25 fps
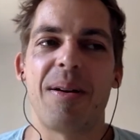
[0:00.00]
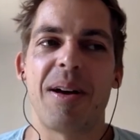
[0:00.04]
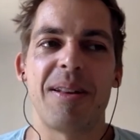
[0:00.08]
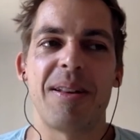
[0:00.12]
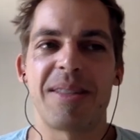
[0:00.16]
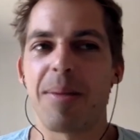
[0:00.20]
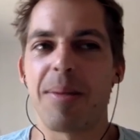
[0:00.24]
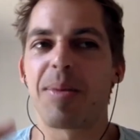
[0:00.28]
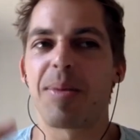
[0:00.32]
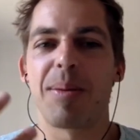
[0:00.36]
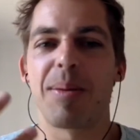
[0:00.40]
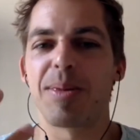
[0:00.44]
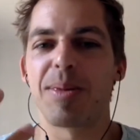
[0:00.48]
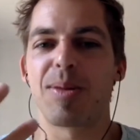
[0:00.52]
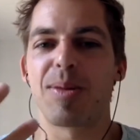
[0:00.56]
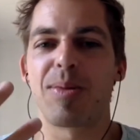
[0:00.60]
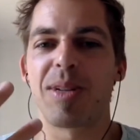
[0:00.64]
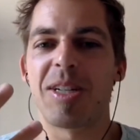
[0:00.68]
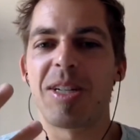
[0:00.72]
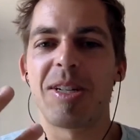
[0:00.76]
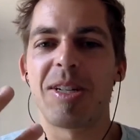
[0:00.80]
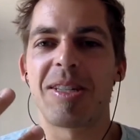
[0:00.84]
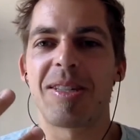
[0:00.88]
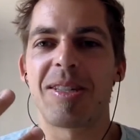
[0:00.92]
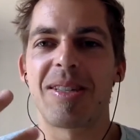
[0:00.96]
And sometimes
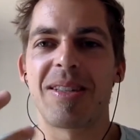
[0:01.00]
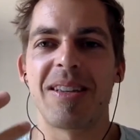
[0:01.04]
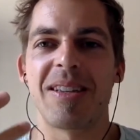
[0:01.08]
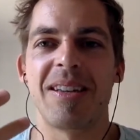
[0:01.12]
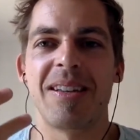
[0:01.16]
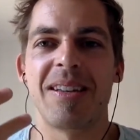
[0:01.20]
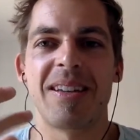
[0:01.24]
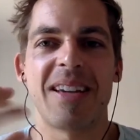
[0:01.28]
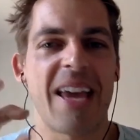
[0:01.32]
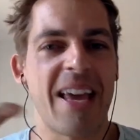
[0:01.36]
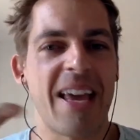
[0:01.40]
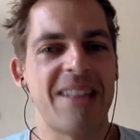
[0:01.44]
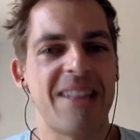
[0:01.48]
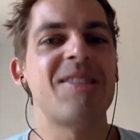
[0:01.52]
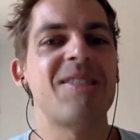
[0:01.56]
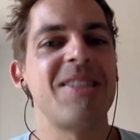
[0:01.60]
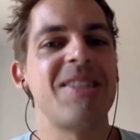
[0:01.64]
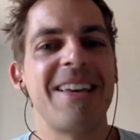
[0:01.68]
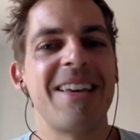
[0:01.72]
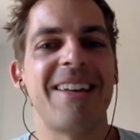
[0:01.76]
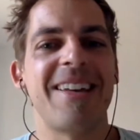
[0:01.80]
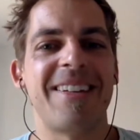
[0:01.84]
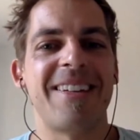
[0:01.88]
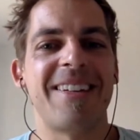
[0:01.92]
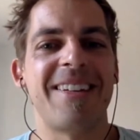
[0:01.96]
we just can't
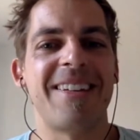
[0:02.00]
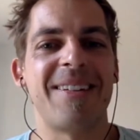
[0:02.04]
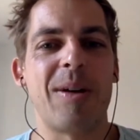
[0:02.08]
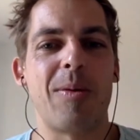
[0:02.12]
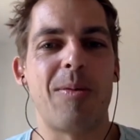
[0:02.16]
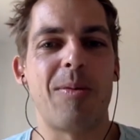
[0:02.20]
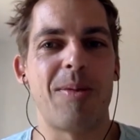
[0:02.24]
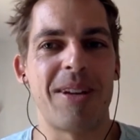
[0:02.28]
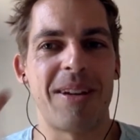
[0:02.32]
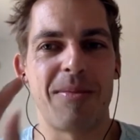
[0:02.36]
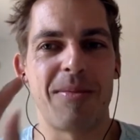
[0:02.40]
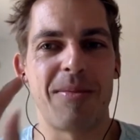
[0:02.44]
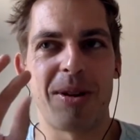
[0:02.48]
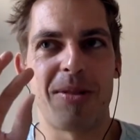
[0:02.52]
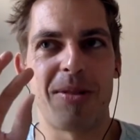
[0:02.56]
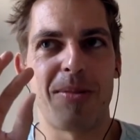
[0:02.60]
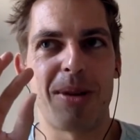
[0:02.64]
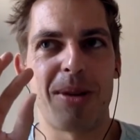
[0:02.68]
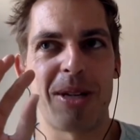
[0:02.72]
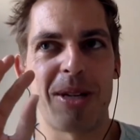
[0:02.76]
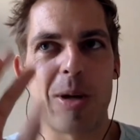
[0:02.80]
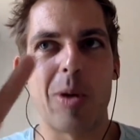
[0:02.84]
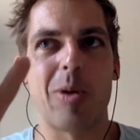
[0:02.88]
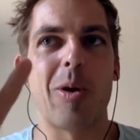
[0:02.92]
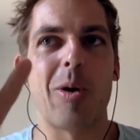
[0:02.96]
see it, or
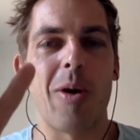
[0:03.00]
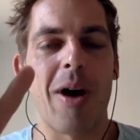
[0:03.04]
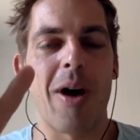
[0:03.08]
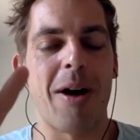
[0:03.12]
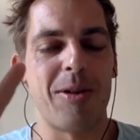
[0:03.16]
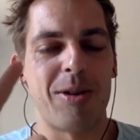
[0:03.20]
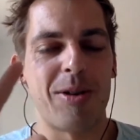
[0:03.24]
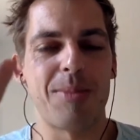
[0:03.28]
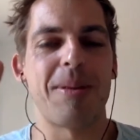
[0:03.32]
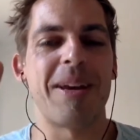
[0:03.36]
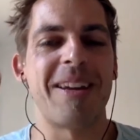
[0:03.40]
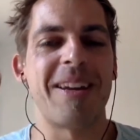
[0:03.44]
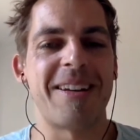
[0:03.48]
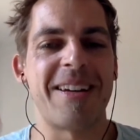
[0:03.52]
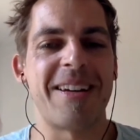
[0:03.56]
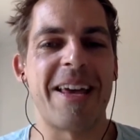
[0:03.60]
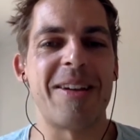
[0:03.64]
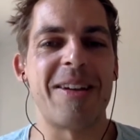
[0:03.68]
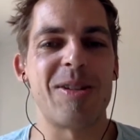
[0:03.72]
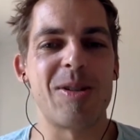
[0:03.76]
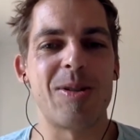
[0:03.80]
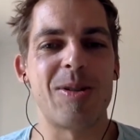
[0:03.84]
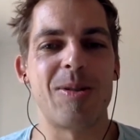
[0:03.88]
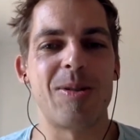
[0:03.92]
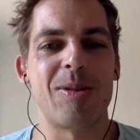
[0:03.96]
we don't know how to pay
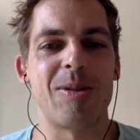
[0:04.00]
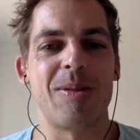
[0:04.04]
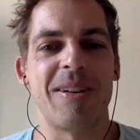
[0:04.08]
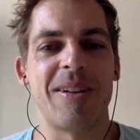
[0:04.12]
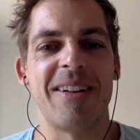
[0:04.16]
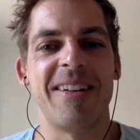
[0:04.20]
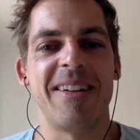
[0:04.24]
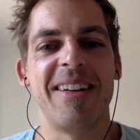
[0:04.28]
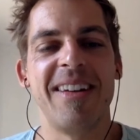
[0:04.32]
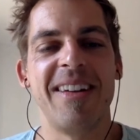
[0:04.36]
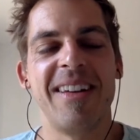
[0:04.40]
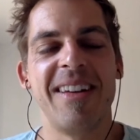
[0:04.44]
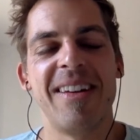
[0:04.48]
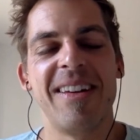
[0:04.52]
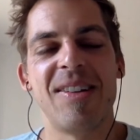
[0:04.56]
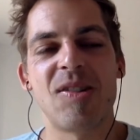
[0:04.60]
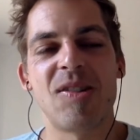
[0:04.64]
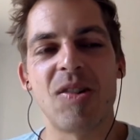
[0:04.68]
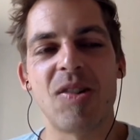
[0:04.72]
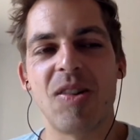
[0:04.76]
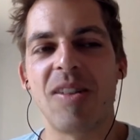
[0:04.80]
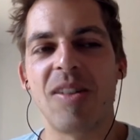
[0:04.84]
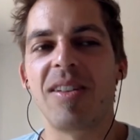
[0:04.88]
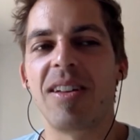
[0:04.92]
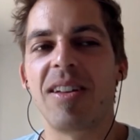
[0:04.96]
attention to it.
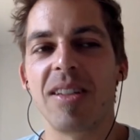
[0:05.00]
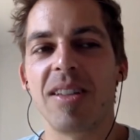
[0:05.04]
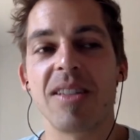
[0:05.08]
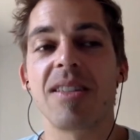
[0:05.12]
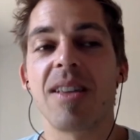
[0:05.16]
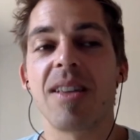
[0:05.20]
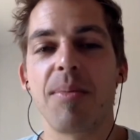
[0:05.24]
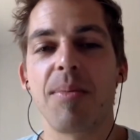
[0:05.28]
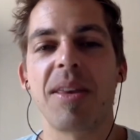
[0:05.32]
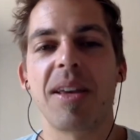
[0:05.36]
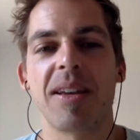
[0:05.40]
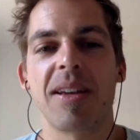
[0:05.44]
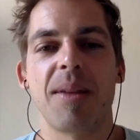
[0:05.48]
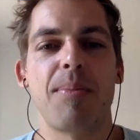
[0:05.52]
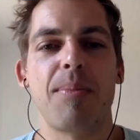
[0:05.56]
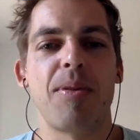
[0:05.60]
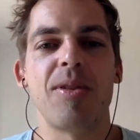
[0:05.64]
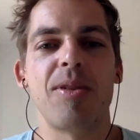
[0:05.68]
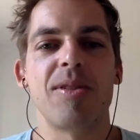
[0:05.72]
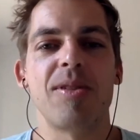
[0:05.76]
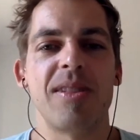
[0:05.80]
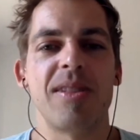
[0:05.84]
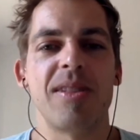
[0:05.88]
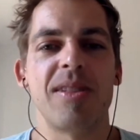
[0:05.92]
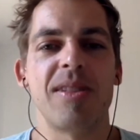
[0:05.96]
So this is something that
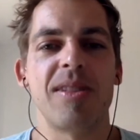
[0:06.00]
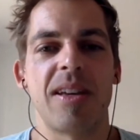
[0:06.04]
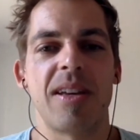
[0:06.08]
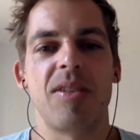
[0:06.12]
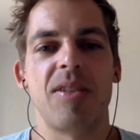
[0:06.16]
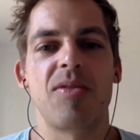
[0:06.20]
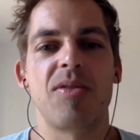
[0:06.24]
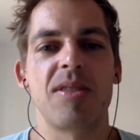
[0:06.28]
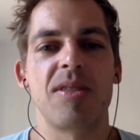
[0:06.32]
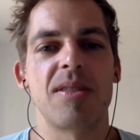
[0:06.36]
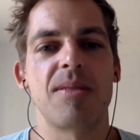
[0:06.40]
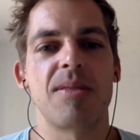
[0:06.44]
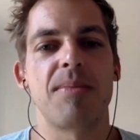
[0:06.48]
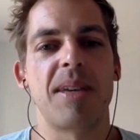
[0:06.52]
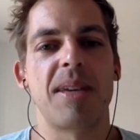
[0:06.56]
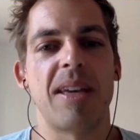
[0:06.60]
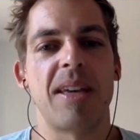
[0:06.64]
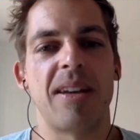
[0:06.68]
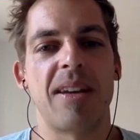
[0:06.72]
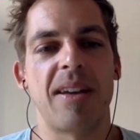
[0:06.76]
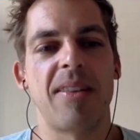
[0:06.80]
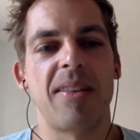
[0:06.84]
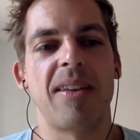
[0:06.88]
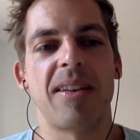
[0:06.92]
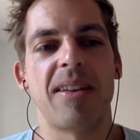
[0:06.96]
personally interests me,
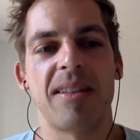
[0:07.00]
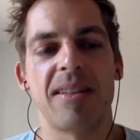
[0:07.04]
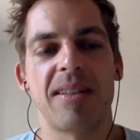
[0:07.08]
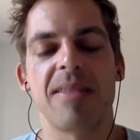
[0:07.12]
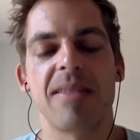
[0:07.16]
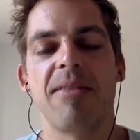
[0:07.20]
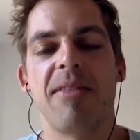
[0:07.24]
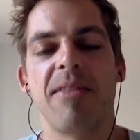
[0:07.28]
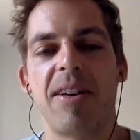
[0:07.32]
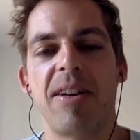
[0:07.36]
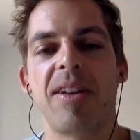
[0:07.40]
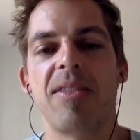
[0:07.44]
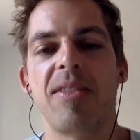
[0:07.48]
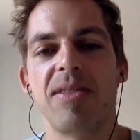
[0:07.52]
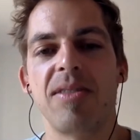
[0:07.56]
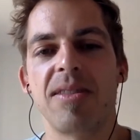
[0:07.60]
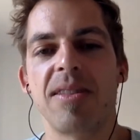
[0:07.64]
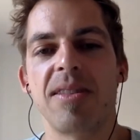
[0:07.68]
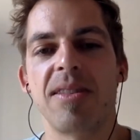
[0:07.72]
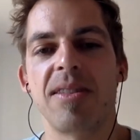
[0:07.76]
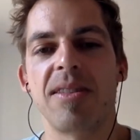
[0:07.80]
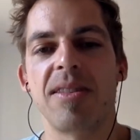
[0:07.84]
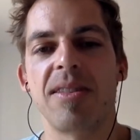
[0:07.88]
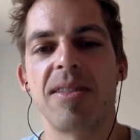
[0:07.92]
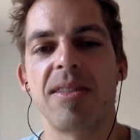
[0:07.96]
and I think this is a very
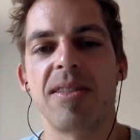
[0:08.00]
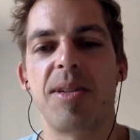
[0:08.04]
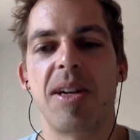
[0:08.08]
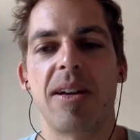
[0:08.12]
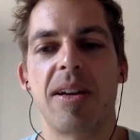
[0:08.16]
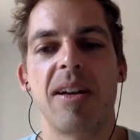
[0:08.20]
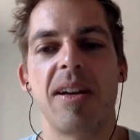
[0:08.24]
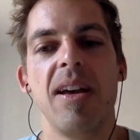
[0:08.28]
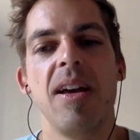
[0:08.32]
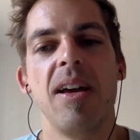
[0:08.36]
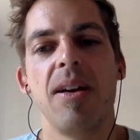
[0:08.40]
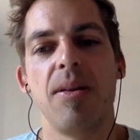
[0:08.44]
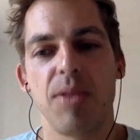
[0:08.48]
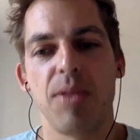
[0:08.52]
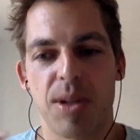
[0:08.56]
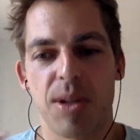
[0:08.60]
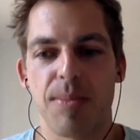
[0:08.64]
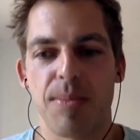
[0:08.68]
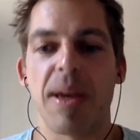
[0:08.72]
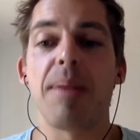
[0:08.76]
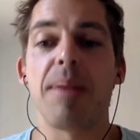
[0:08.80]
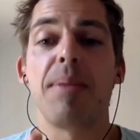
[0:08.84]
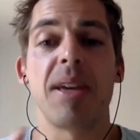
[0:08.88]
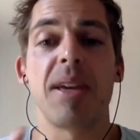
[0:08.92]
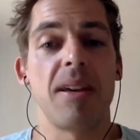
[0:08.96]
interesting subject, which
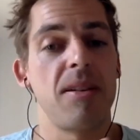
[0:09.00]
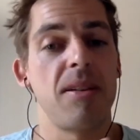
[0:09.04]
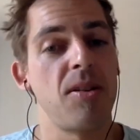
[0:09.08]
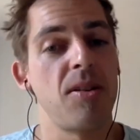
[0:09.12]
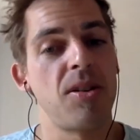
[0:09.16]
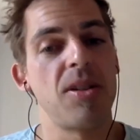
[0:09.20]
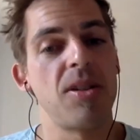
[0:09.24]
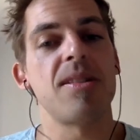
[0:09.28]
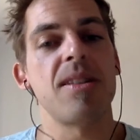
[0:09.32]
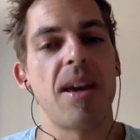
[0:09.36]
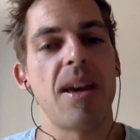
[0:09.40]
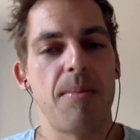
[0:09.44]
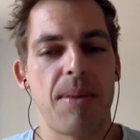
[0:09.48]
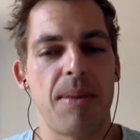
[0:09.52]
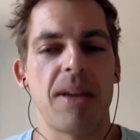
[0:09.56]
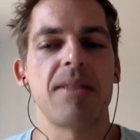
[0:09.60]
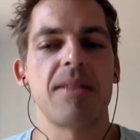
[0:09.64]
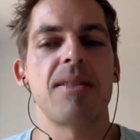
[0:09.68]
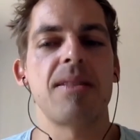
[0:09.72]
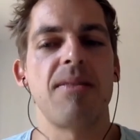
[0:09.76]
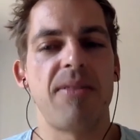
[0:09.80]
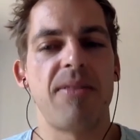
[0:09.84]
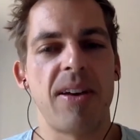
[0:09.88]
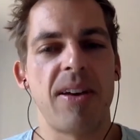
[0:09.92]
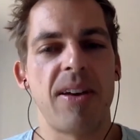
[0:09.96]
maybe you could say makes
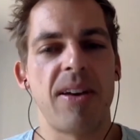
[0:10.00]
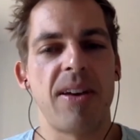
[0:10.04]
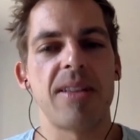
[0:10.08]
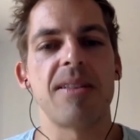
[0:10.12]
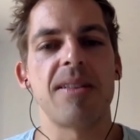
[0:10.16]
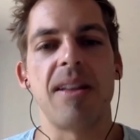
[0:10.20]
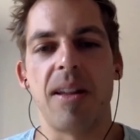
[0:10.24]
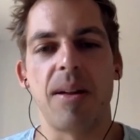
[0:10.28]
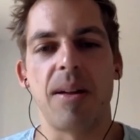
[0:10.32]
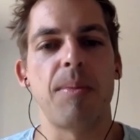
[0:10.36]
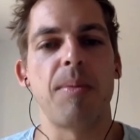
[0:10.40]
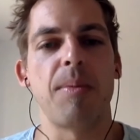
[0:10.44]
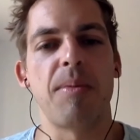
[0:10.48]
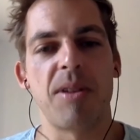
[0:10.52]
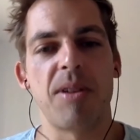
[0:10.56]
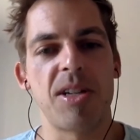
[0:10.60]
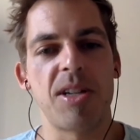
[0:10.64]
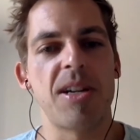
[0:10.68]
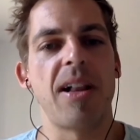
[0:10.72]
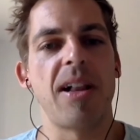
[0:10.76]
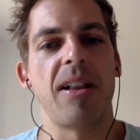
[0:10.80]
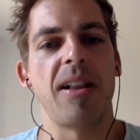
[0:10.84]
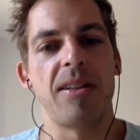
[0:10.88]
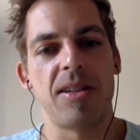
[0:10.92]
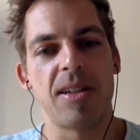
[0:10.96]
the face a little more
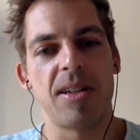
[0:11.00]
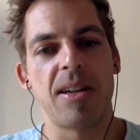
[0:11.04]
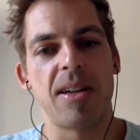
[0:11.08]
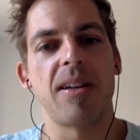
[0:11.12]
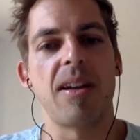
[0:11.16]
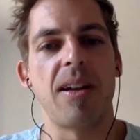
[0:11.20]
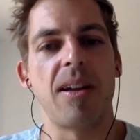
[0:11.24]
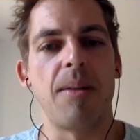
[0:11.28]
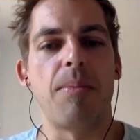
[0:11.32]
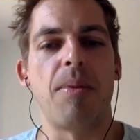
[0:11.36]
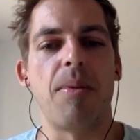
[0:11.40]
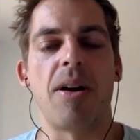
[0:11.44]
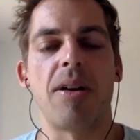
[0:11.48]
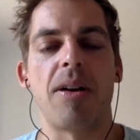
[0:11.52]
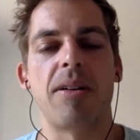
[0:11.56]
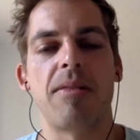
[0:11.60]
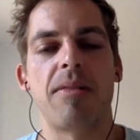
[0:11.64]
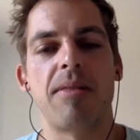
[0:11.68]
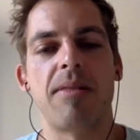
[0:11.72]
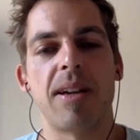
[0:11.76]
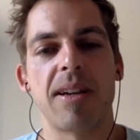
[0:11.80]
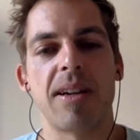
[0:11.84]
challenging than the body rig.